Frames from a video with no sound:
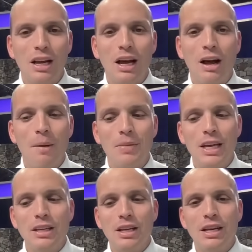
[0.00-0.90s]

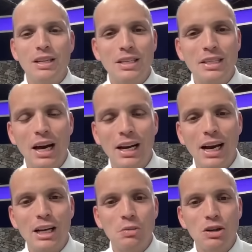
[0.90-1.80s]
It's not
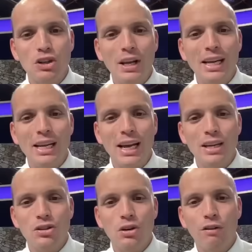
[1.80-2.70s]
got as much
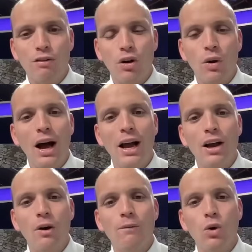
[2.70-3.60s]
lake-enhanced snow for
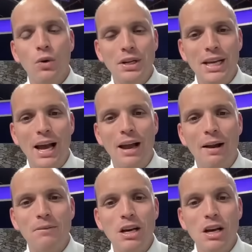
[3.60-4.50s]
Ohio or Indiana,